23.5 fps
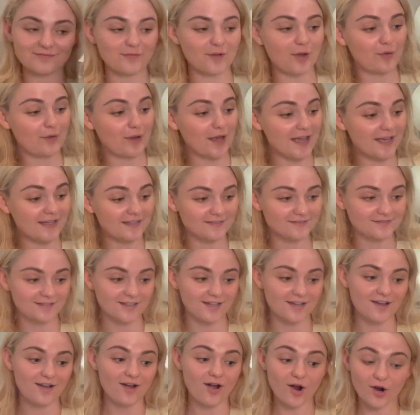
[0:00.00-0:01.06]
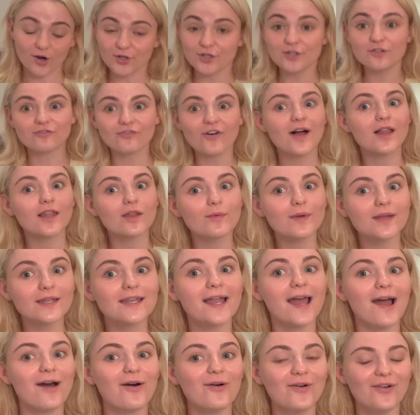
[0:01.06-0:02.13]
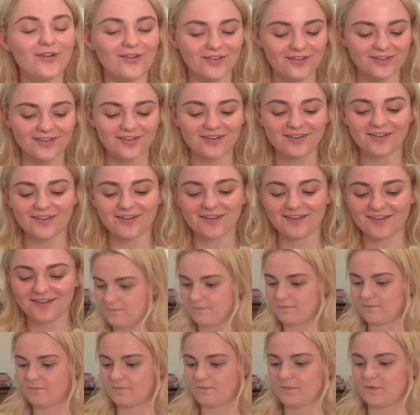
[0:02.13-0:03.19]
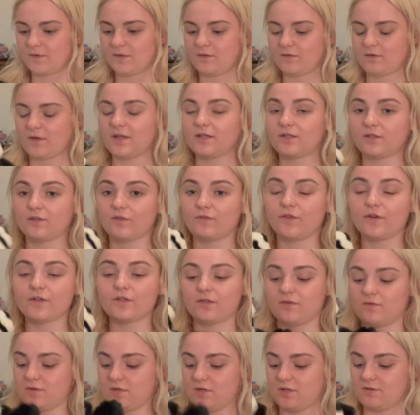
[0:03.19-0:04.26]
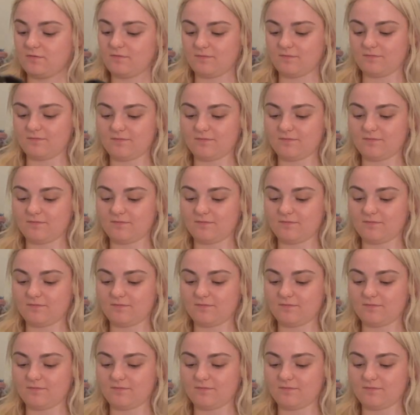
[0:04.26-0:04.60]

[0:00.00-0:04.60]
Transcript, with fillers: Okay, are you following now? Okay, so far so good.